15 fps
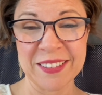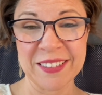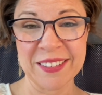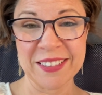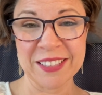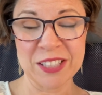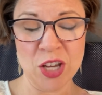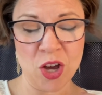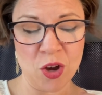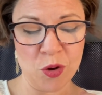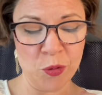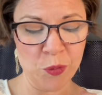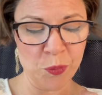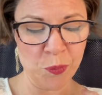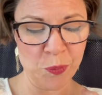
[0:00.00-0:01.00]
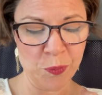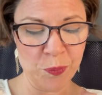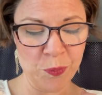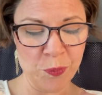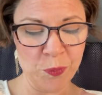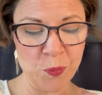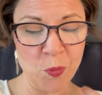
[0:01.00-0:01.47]
So
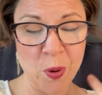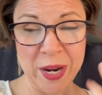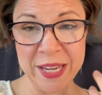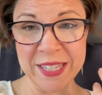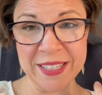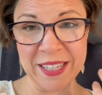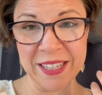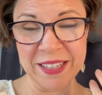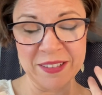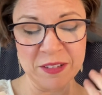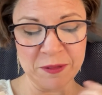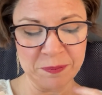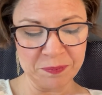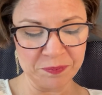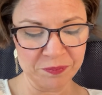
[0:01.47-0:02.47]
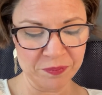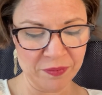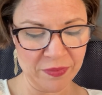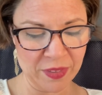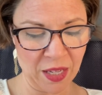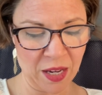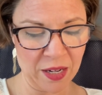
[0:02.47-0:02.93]
what is it?
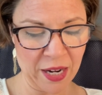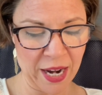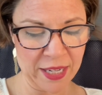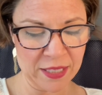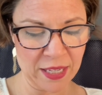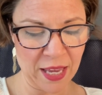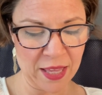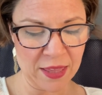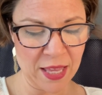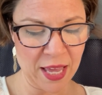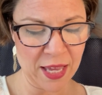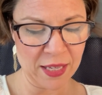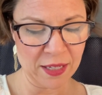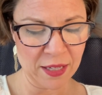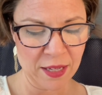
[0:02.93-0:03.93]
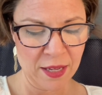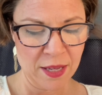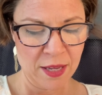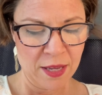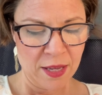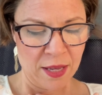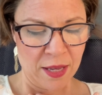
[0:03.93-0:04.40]
All right, and then
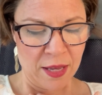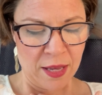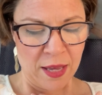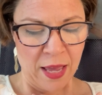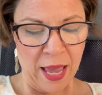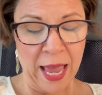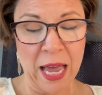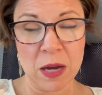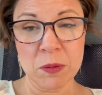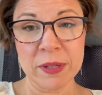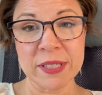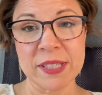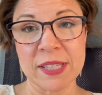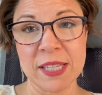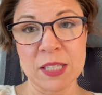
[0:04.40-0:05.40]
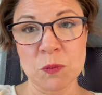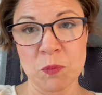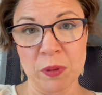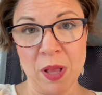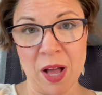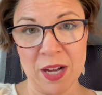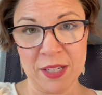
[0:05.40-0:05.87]
how is this
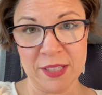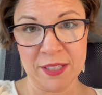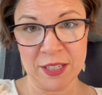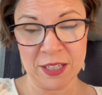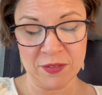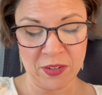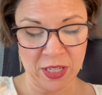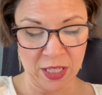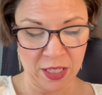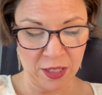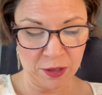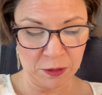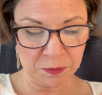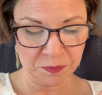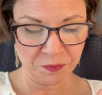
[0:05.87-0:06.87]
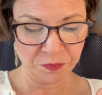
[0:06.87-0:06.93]
block serving you?